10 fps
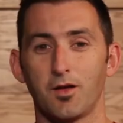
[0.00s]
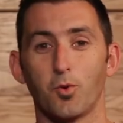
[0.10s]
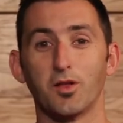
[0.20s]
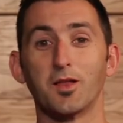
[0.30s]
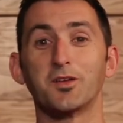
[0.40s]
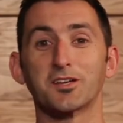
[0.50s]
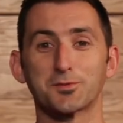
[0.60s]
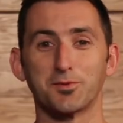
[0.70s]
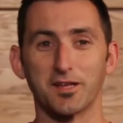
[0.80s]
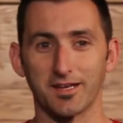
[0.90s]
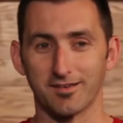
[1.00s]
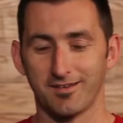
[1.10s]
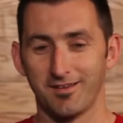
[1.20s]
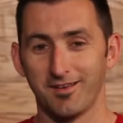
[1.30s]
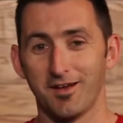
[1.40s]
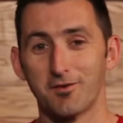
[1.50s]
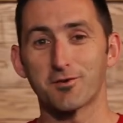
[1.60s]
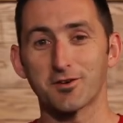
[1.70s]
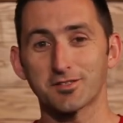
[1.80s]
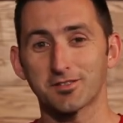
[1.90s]
Well, let me explain.
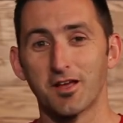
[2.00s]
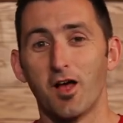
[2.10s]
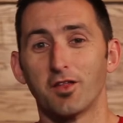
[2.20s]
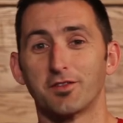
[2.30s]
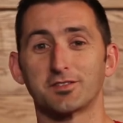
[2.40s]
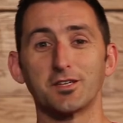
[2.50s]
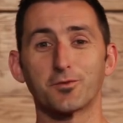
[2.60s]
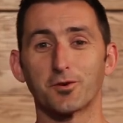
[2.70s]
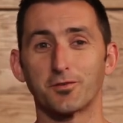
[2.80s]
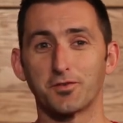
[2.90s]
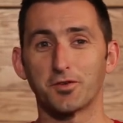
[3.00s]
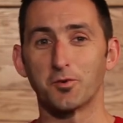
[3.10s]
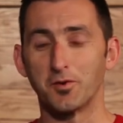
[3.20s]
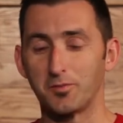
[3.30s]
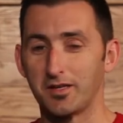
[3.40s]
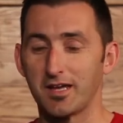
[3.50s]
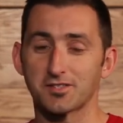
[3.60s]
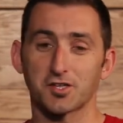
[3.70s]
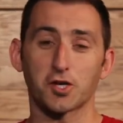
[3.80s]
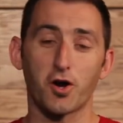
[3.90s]
First, the C four fifty-one B
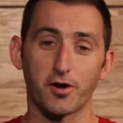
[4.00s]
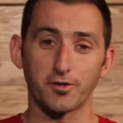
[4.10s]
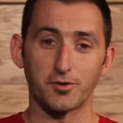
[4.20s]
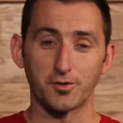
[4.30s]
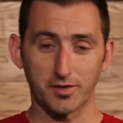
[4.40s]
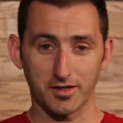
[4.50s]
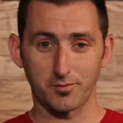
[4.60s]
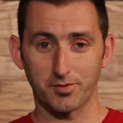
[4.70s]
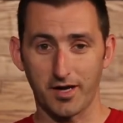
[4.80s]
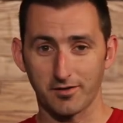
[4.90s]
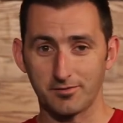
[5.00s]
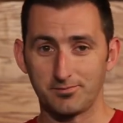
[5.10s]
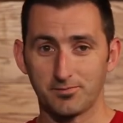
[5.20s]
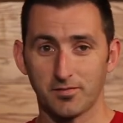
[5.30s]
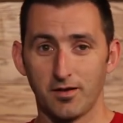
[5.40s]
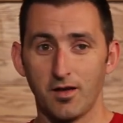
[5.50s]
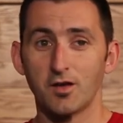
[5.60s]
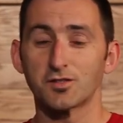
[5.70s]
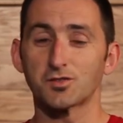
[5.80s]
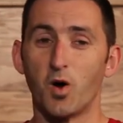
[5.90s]
has a cardioid pickup pattern.
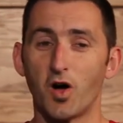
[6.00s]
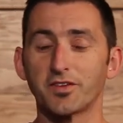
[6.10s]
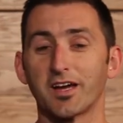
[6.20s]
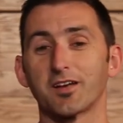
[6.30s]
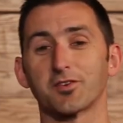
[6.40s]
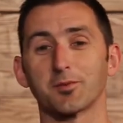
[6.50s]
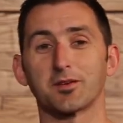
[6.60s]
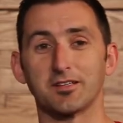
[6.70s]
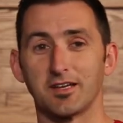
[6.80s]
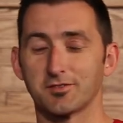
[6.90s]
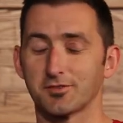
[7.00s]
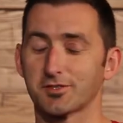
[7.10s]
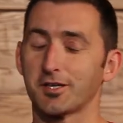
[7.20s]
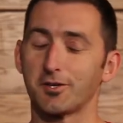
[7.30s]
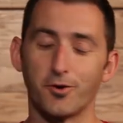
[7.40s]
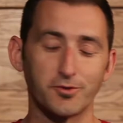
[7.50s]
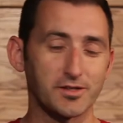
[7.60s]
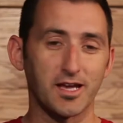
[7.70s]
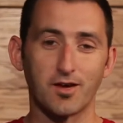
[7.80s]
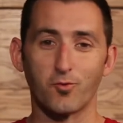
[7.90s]
Small diaphragm condensers can
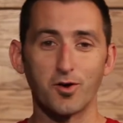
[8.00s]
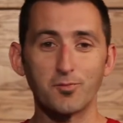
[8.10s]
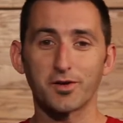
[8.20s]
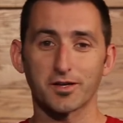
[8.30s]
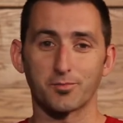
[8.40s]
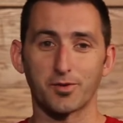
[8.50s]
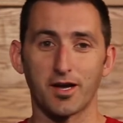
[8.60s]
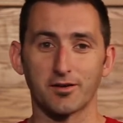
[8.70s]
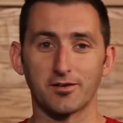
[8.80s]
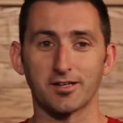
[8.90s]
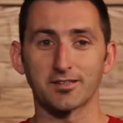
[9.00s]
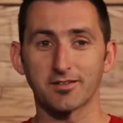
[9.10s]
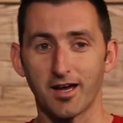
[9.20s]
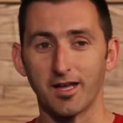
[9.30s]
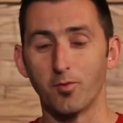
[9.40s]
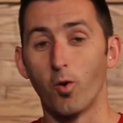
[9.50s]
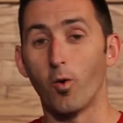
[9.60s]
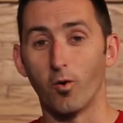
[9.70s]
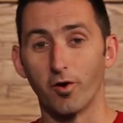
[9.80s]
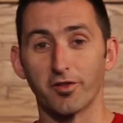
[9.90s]
only have one pickup pattern at a time,
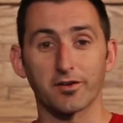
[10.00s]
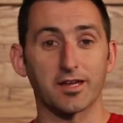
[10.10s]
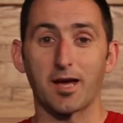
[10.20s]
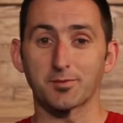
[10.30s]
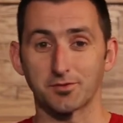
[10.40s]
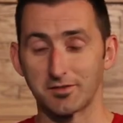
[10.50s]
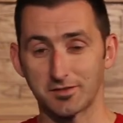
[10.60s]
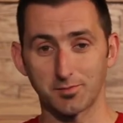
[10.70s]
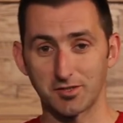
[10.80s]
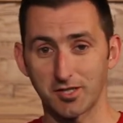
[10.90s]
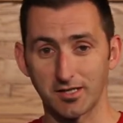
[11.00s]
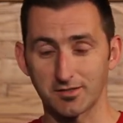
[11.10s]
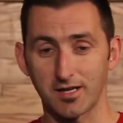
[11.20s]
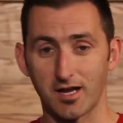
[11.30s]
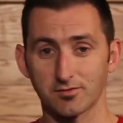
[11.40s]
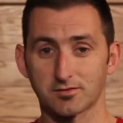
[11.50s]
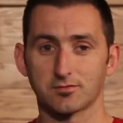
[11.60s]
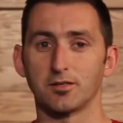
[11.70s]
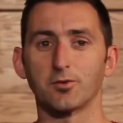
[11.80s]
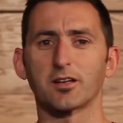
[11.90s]
or their capsule needs to be changed out
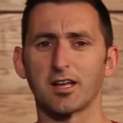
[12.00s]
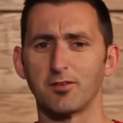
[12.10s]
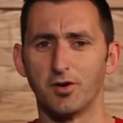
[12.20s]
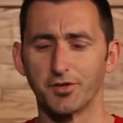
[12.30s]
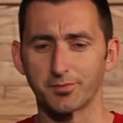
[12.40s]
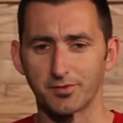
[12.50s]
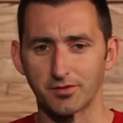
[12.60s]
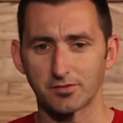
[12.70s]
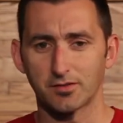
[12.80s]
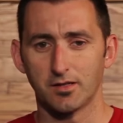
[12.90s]
in order to have multiples.